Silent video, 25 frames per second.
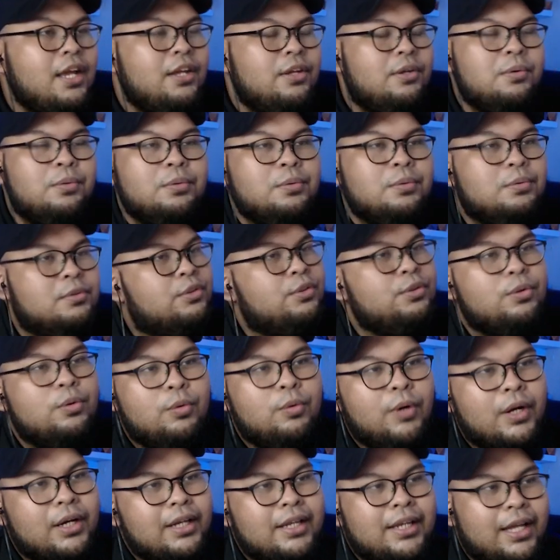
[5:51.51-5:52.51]
You do
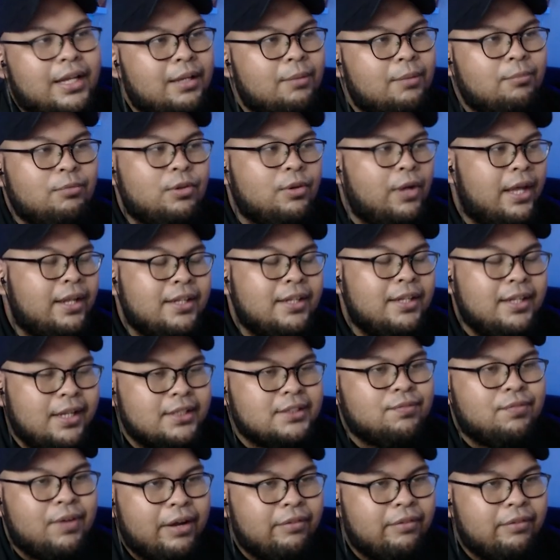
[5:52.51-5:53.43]
want to get him to at least